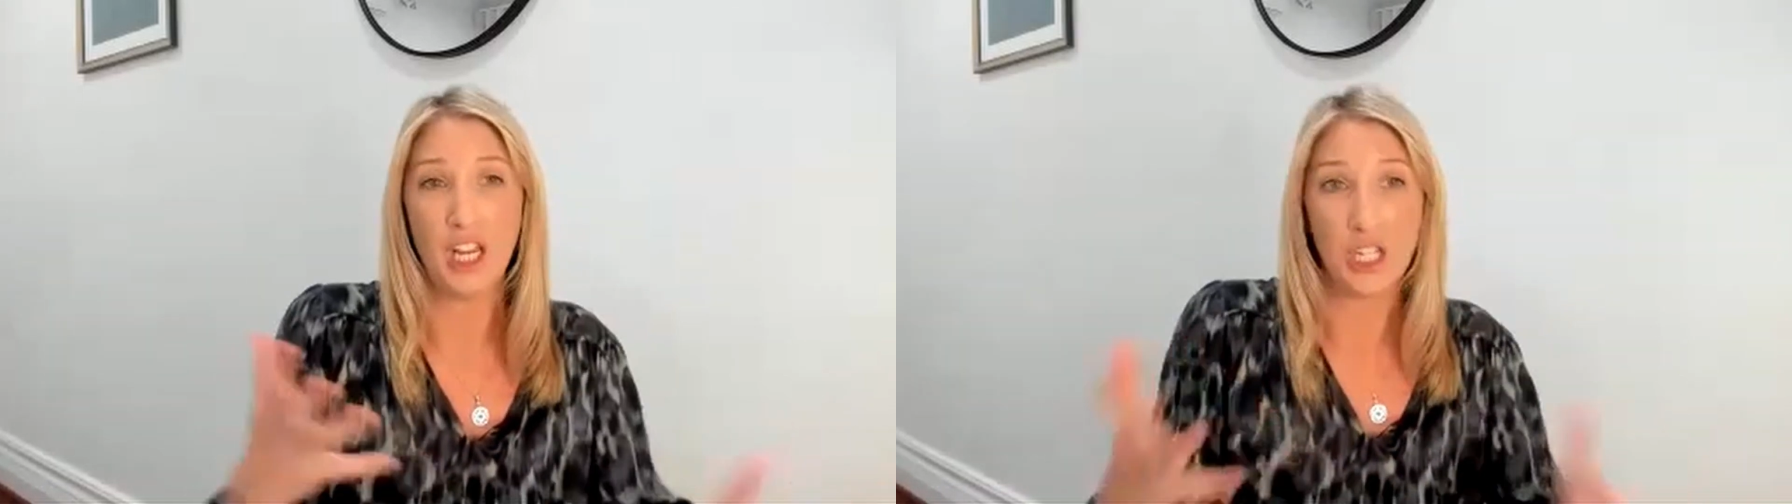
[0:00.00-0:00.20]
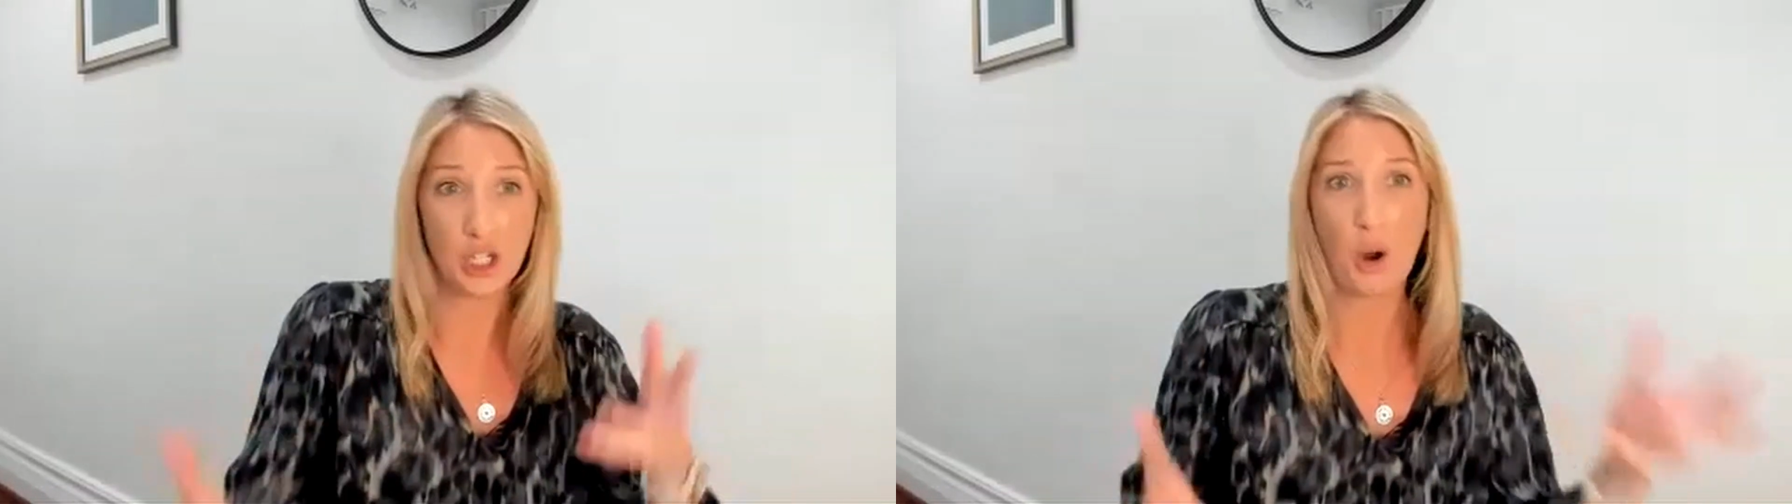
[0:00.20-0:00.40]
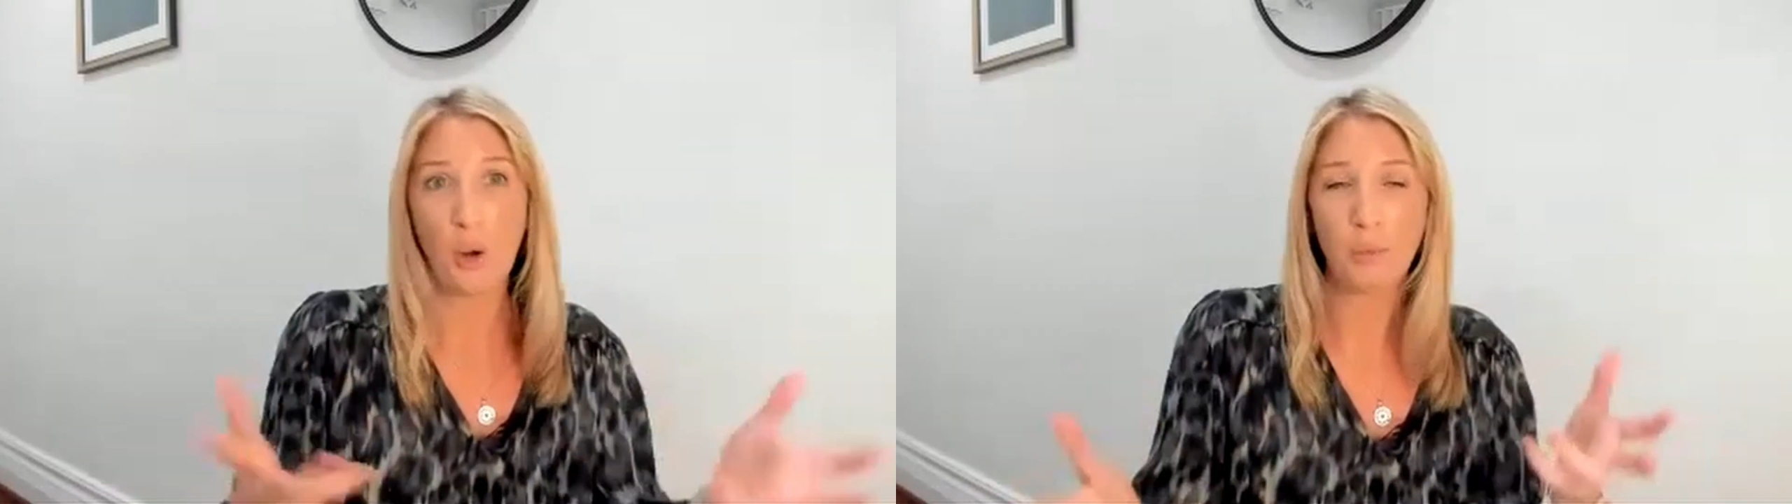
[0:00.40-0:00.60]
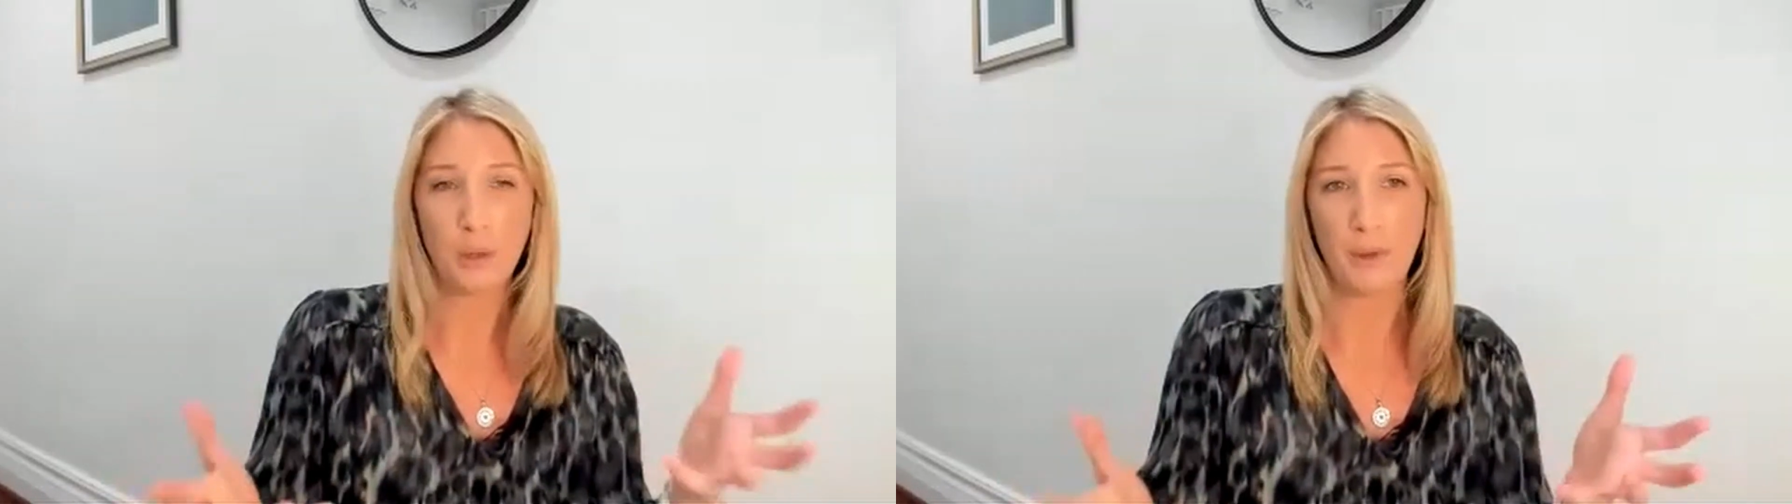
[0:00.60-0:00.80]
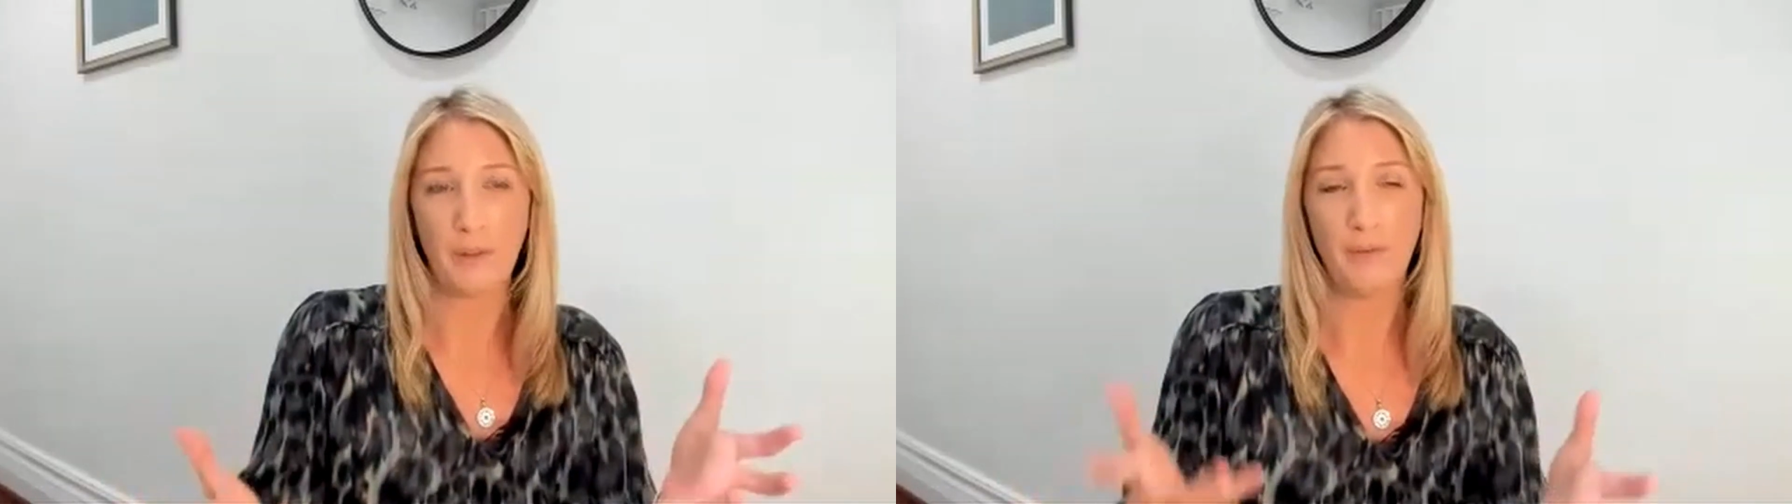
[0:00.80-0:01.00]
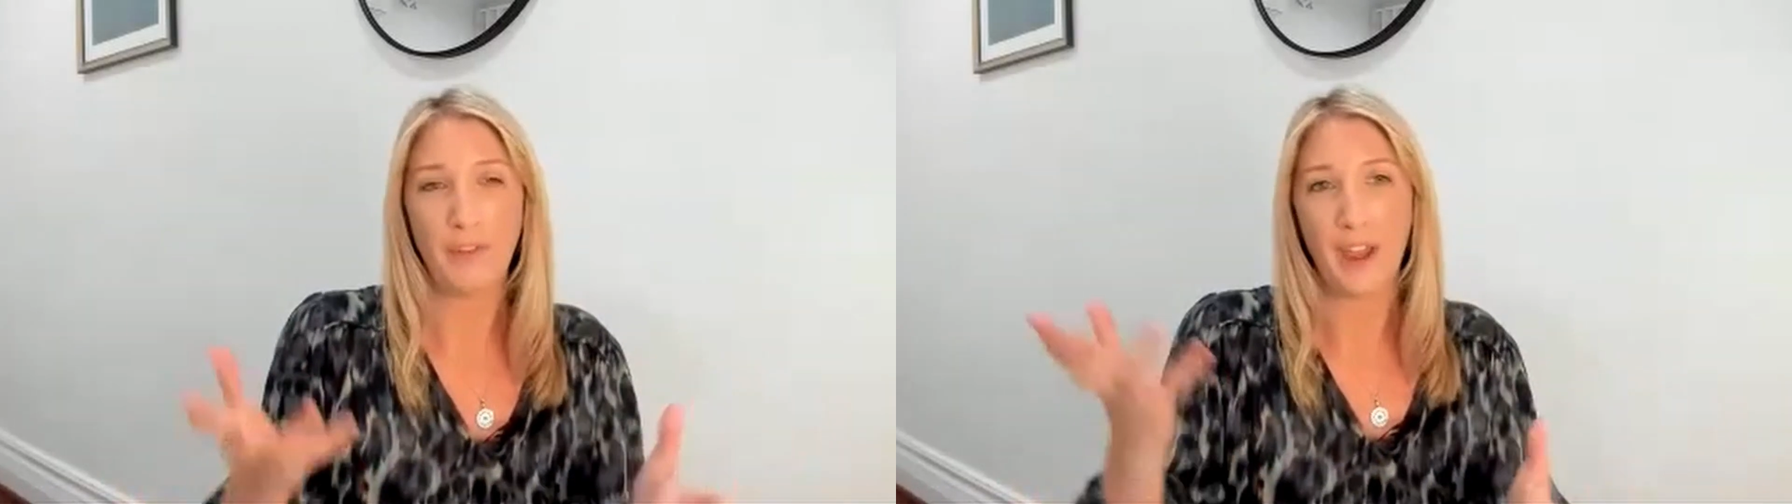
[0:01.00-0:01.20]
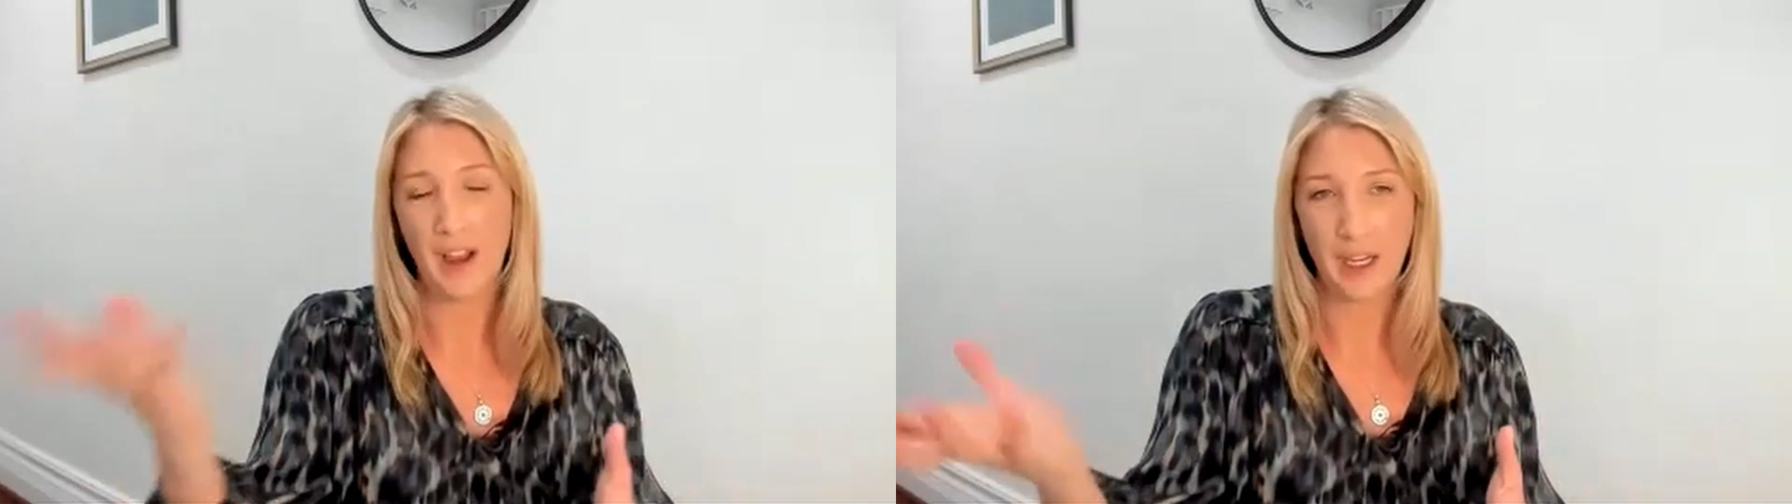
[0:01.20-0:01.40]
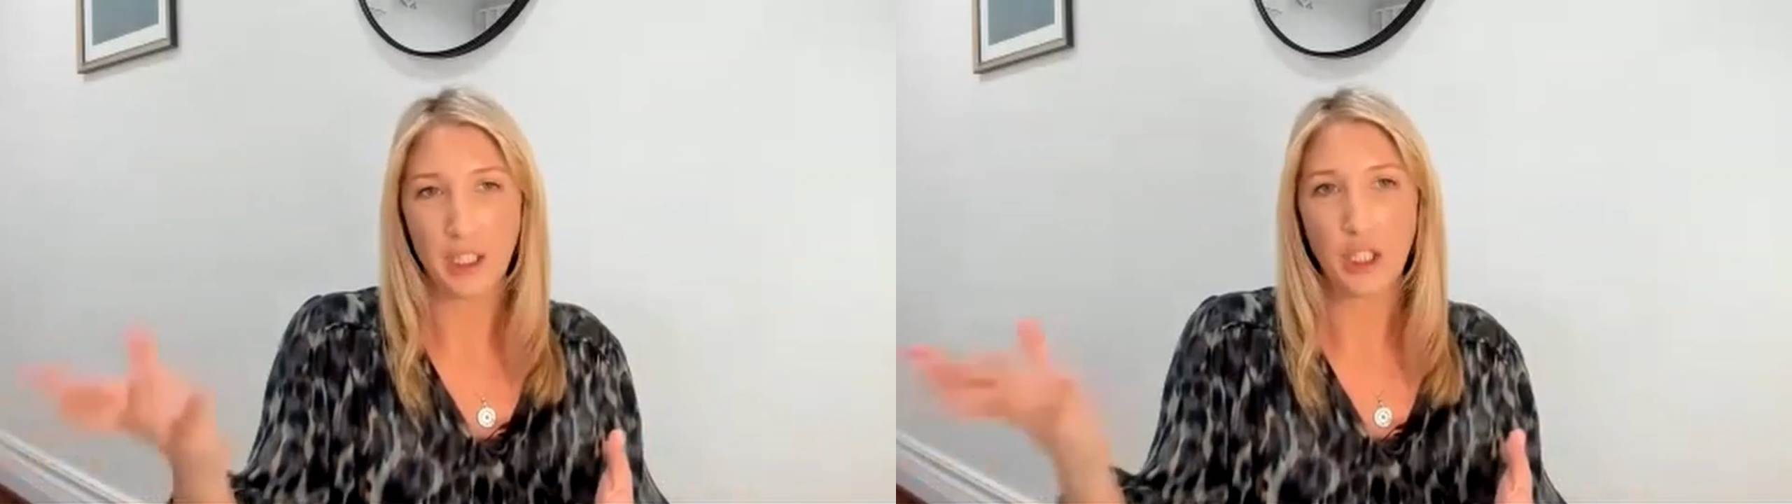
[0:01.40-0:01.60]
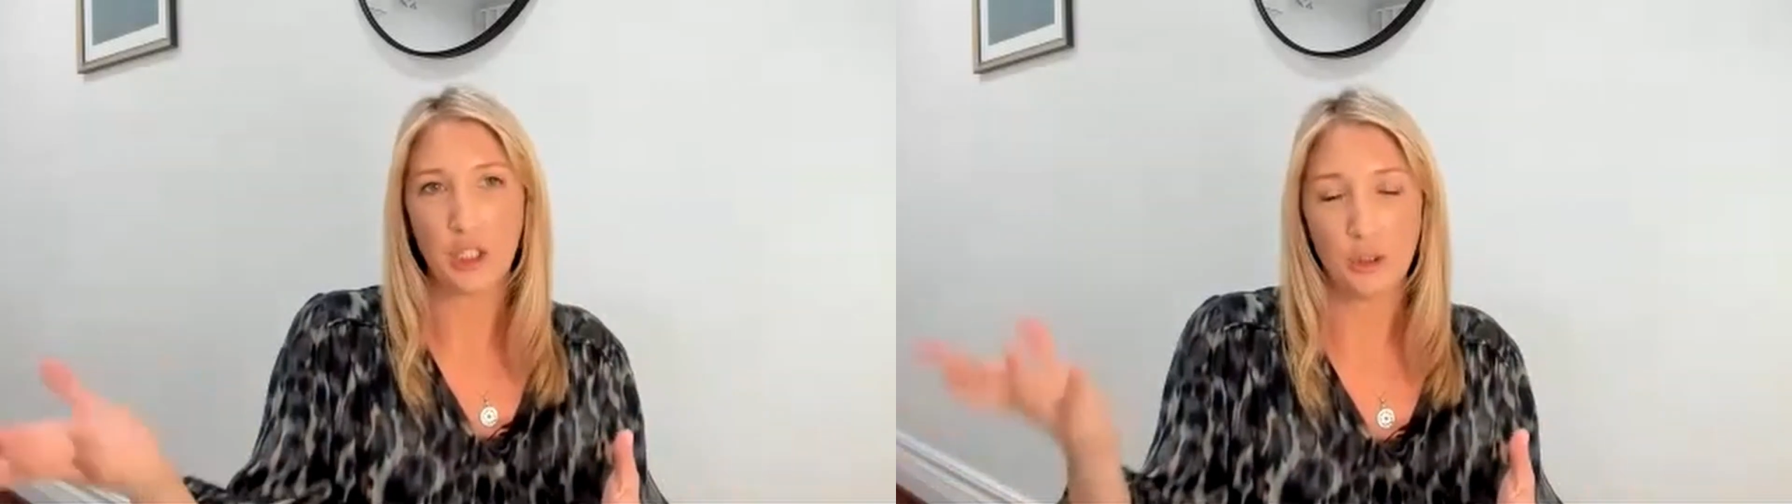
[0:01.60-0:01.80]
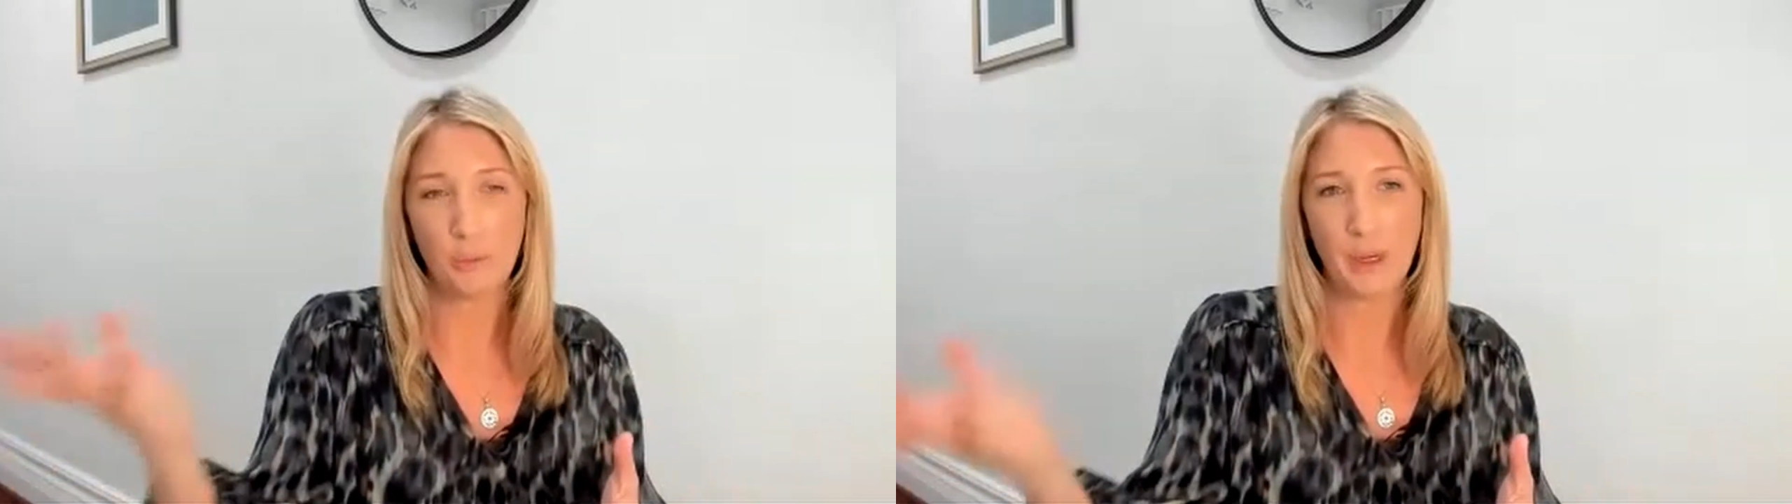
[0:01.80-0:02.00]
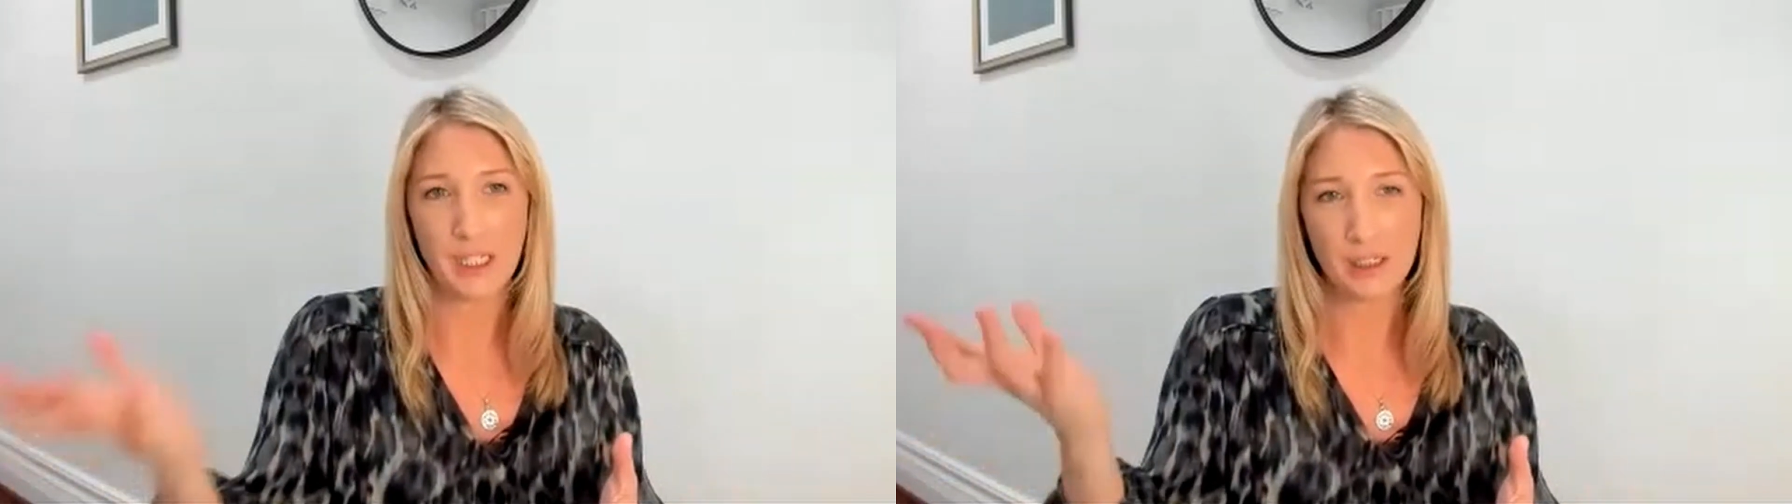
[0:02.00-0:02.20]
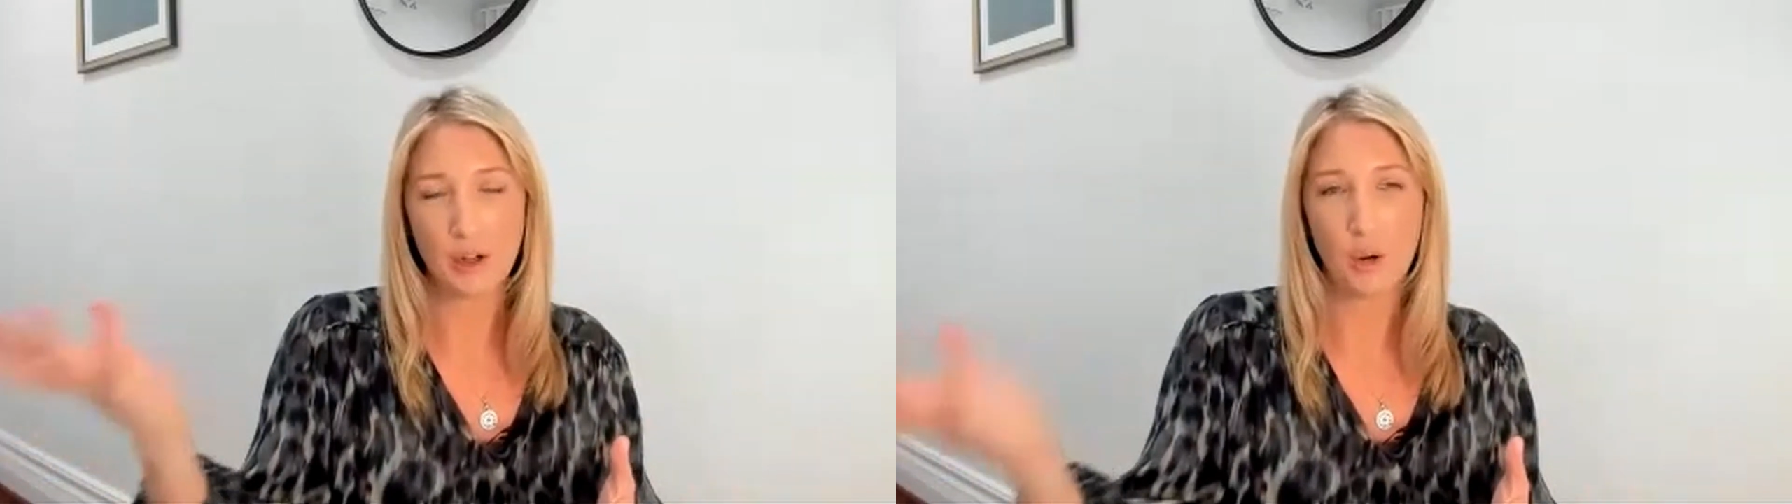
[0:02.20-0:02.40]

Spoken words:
to complement that IQ-based,